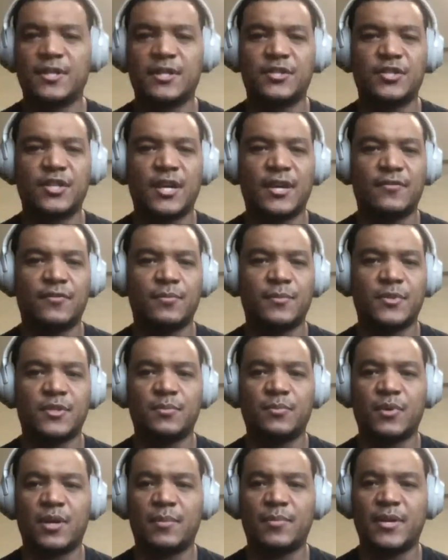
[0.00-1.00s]
in chat from
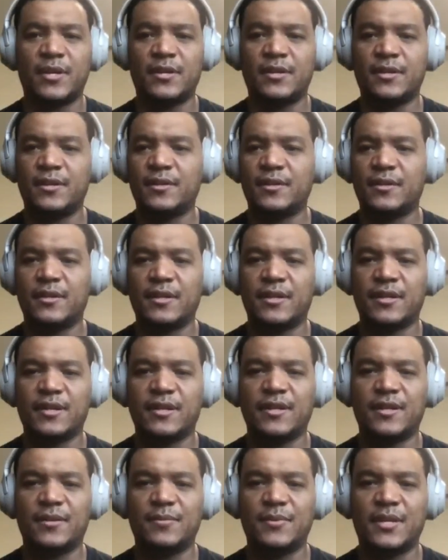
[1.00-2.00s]
Sir Rob Ender.
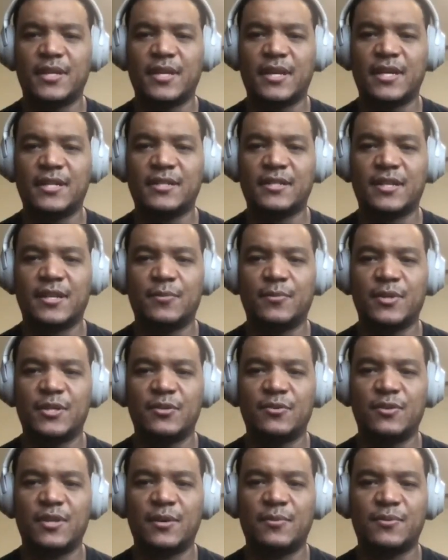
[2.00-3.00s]
He asked, can we
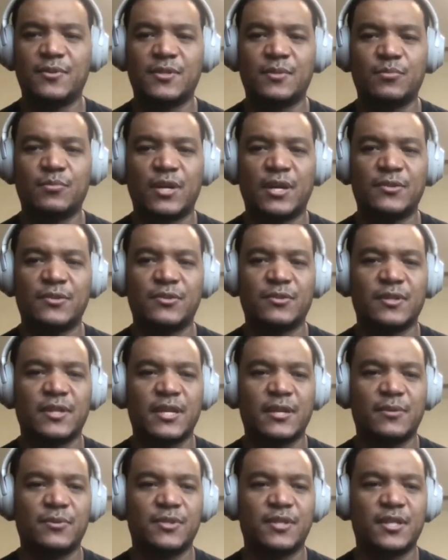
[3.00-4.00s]
do that with some browser
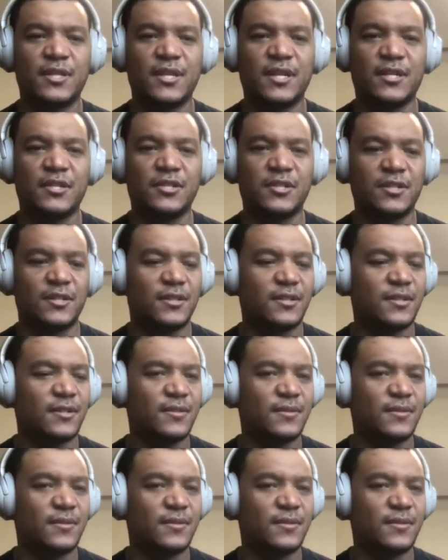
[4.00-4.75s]
language detection?